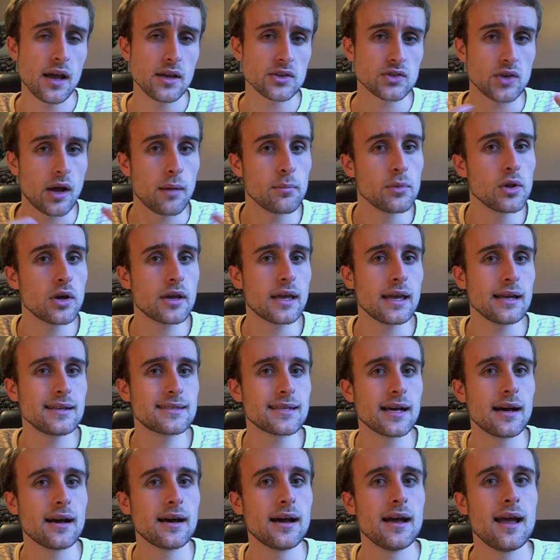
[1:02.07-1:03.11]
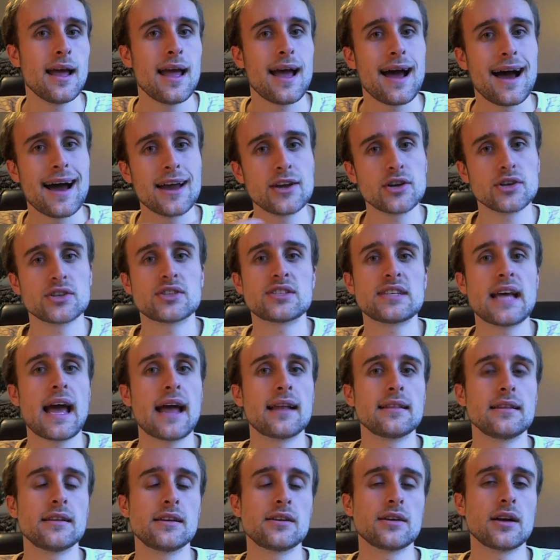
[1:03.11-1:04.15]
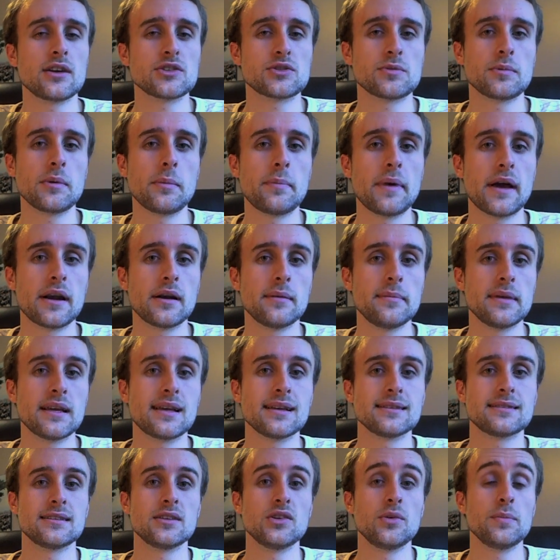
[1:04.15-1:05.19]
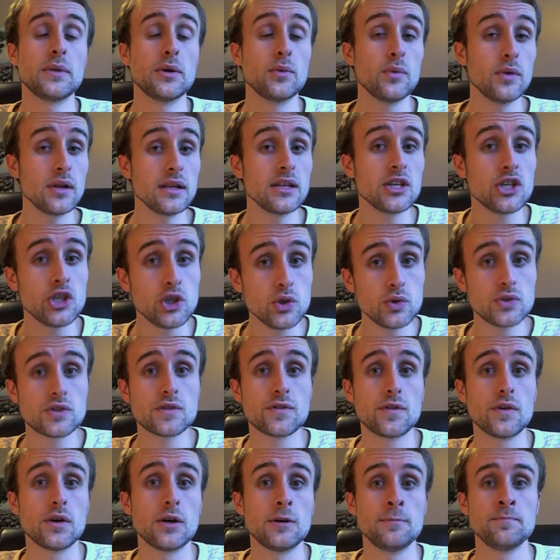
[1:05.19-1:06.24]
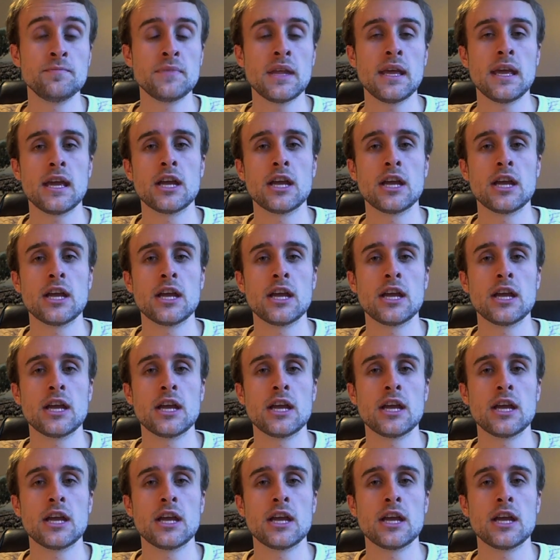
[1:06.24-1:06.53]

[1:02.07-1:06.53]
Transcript: So I'm looking to understand linear algebra better because it'll be really useful